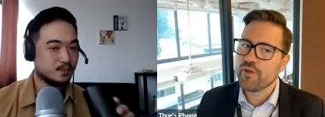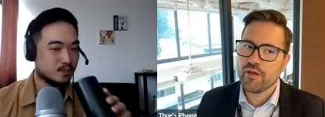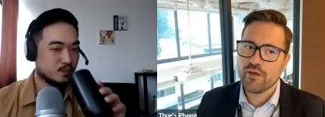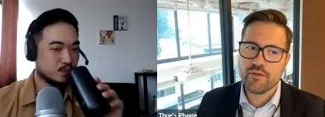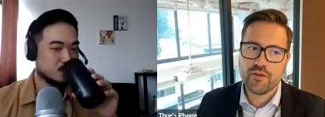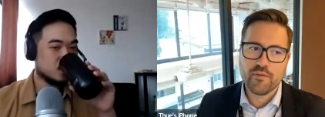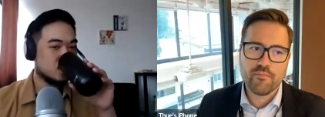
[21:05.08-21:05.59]

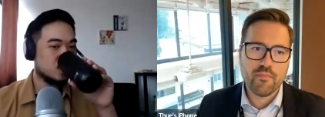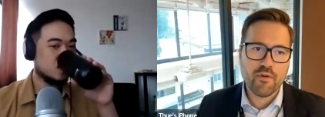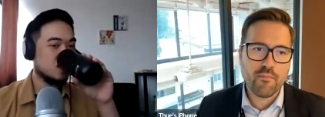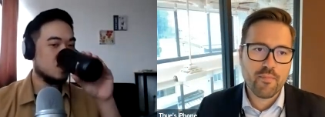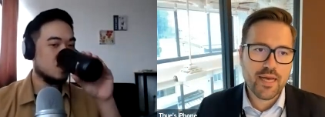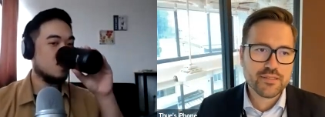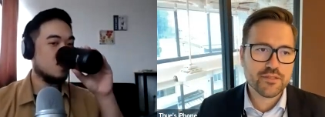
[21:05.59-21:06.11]
Speaker 1: the the,
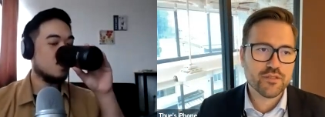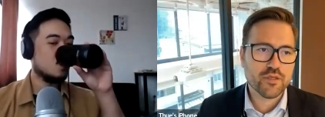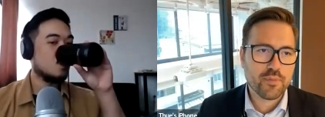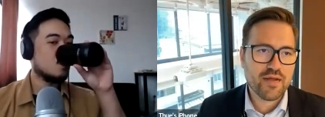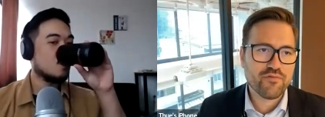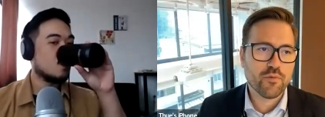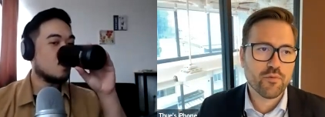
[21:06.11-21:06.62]
the
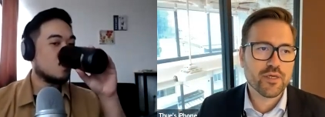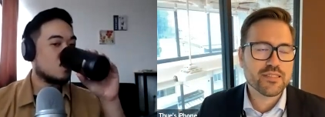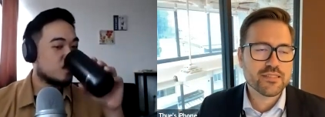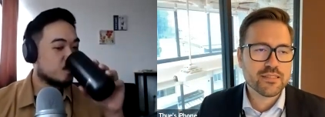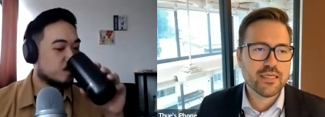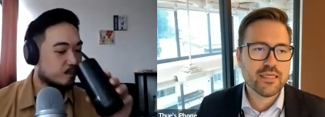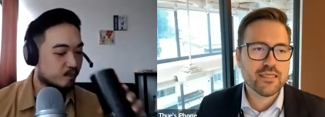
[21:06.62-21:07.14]
messenger
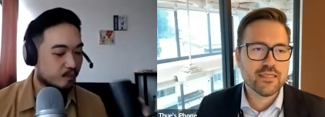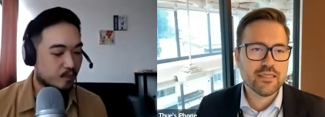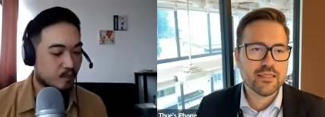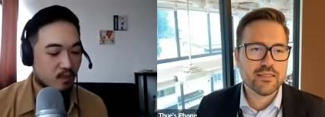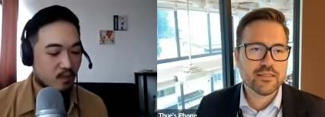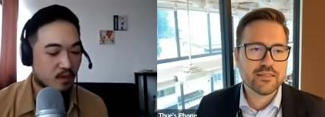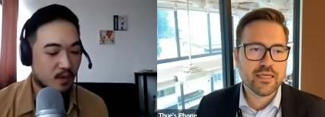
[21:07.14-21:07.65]
platform and
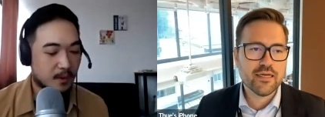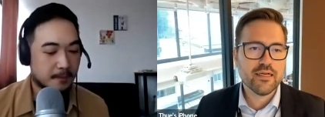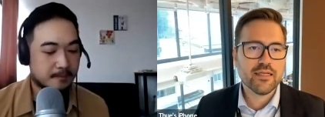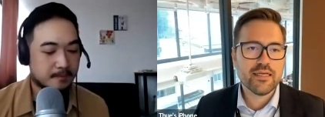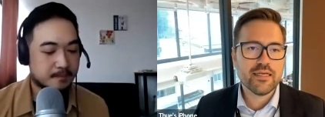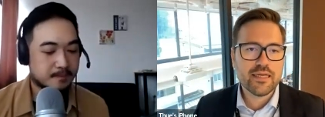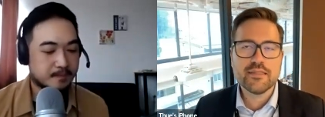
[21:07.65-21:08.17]

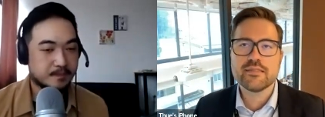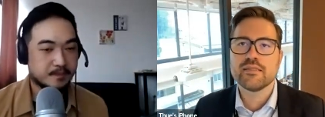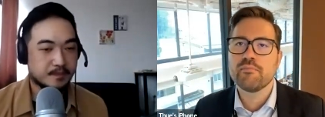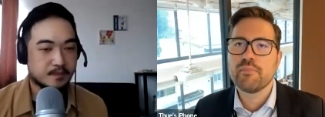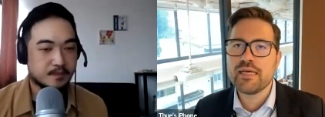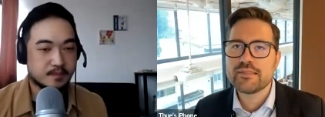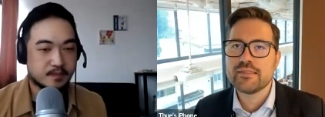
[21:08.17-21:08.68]
generally
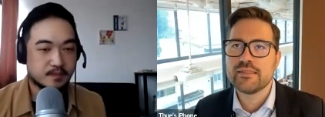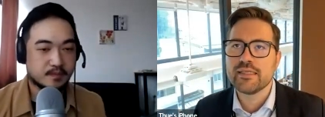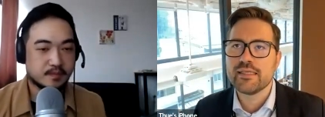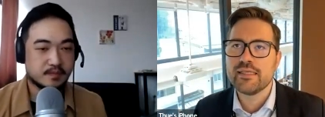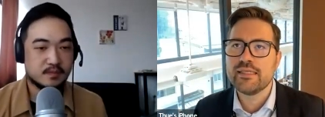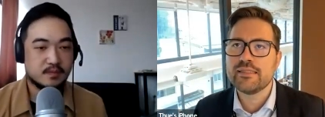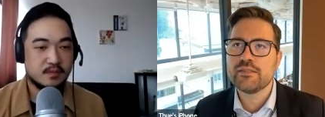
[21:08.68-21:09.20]
instant
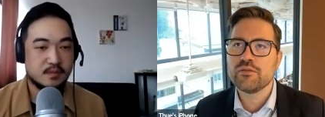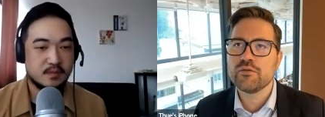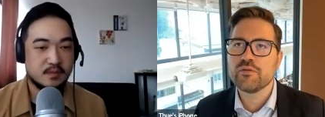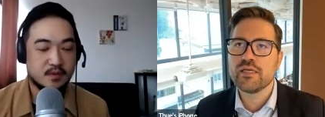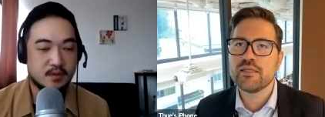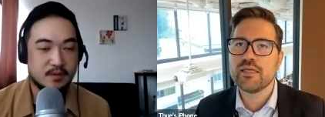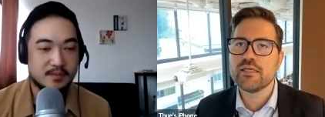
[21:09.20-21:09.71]
messaging
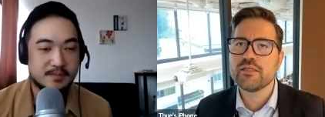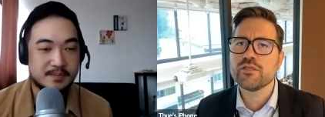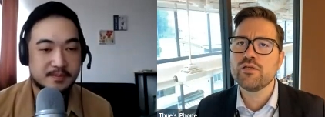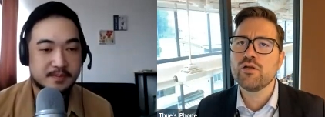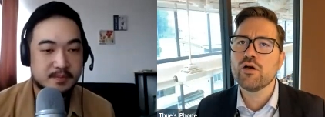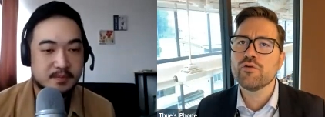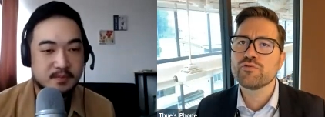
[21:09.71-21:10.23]
is you know
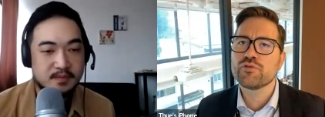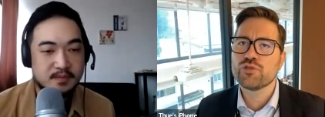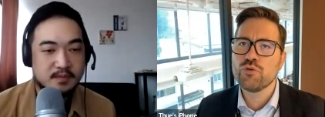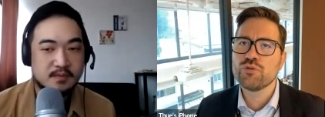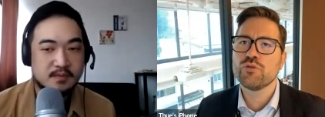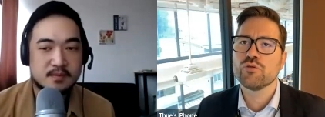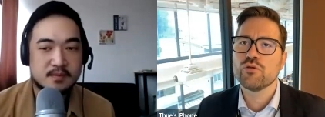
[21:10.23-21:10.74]
that there's a
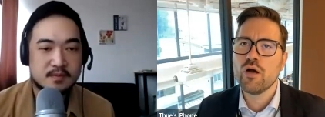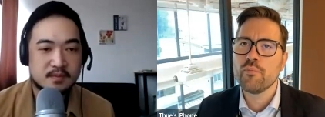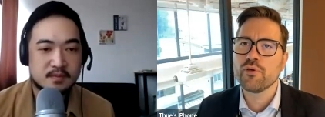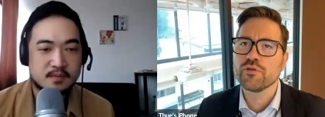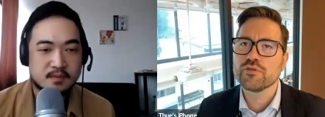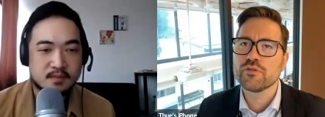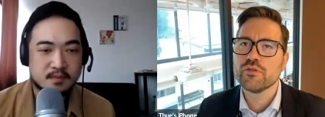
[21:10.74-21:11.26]
lot of
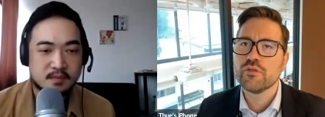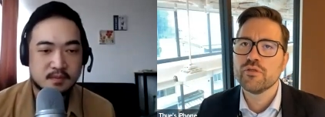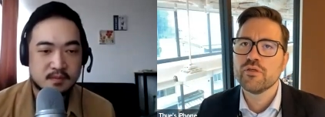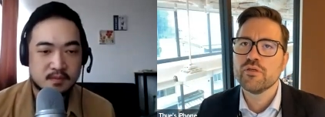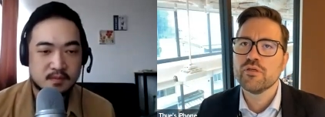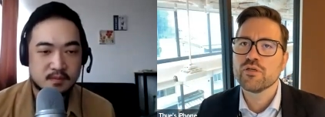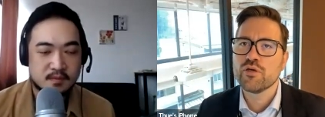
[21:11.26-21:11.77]
social
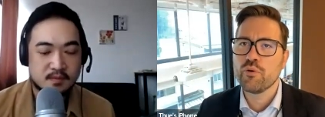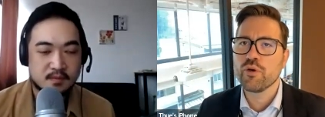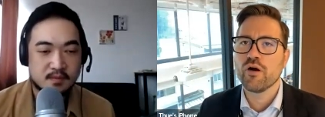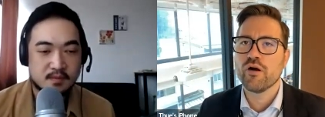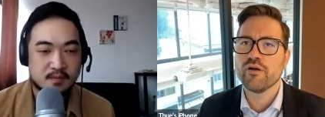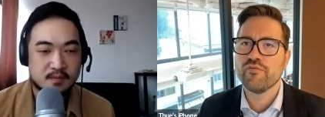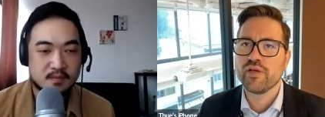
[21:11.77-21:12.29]
commerce
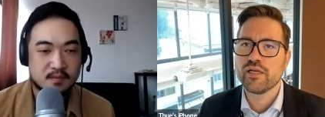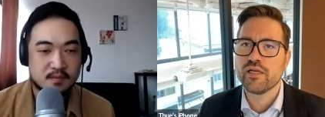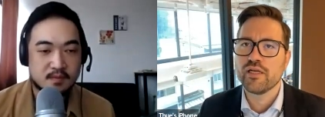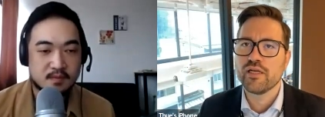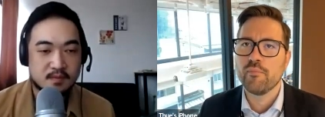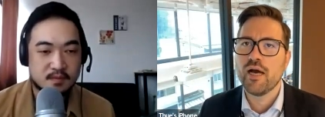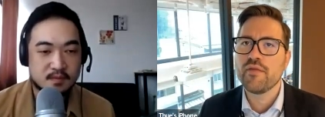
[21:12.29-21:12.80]
going on
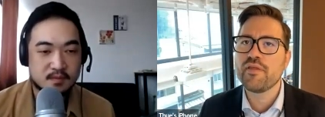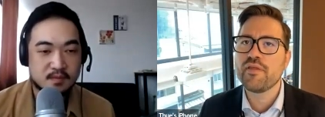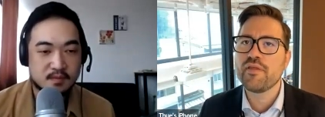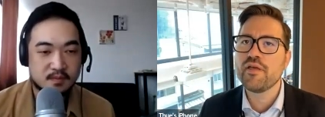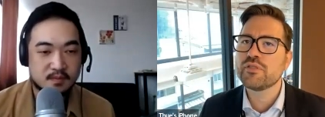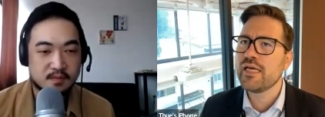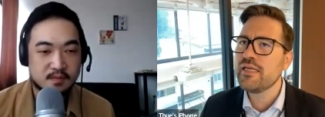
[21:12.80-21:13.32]
in Vietnam.
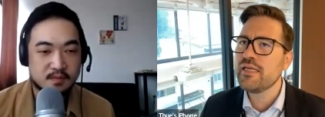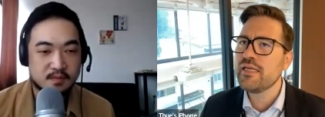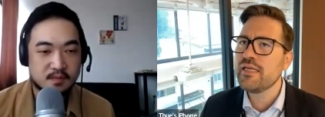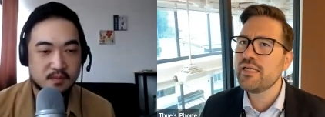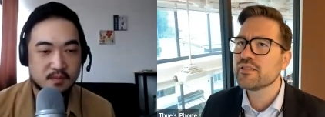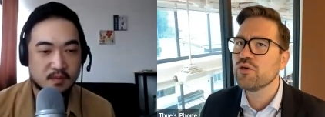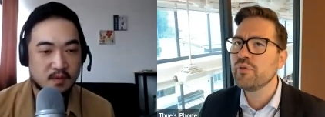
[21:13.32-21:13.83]
I think it was
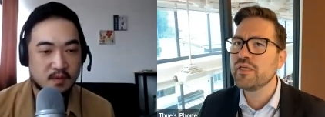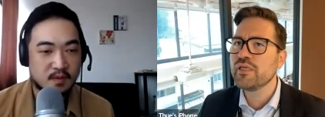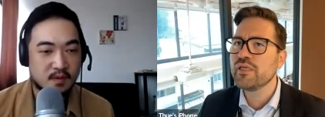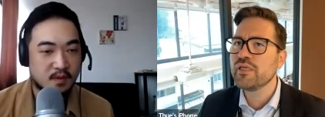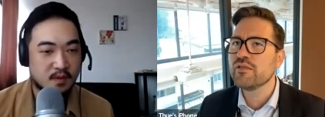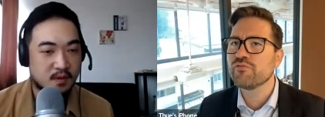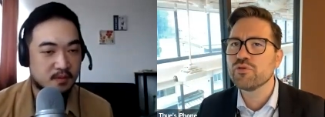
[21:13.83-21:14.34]
10 years
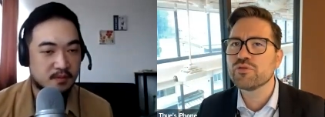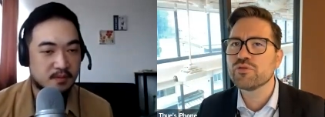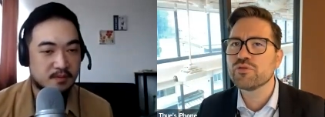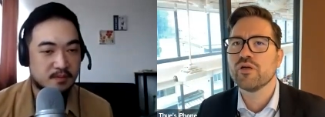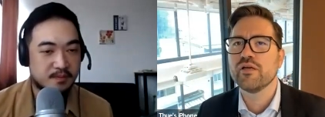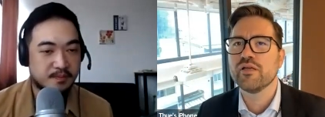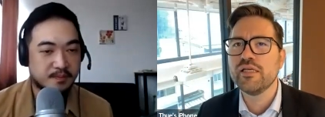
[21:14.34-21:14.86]
ago we did the
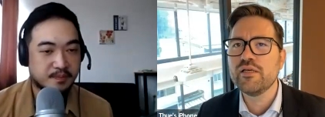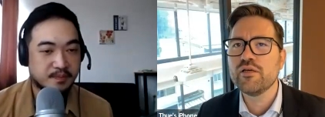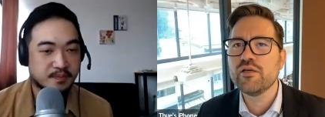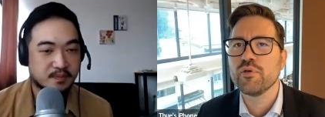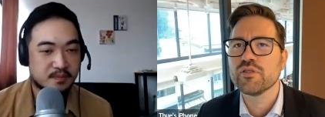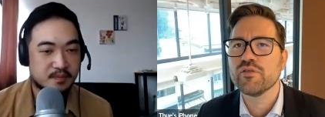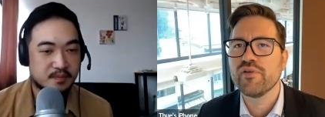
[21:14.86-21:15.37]
first study
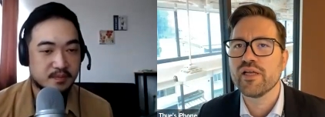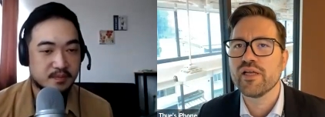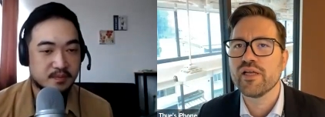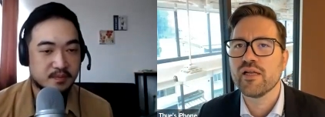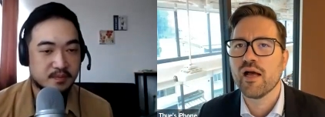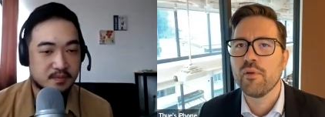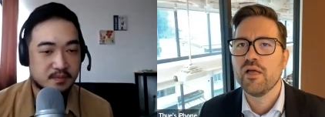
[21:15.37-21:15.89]
on
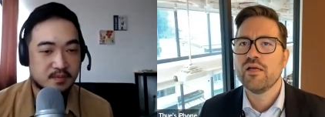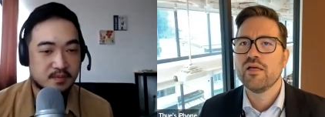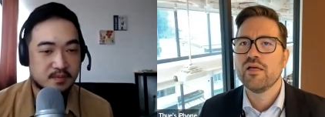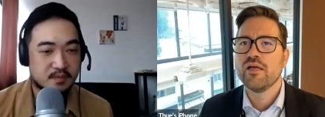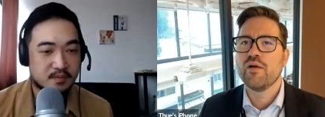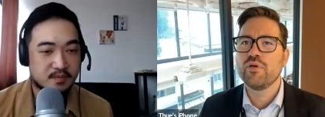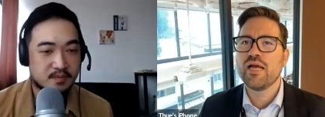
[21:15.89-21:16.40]
e-commerce in Vietnam.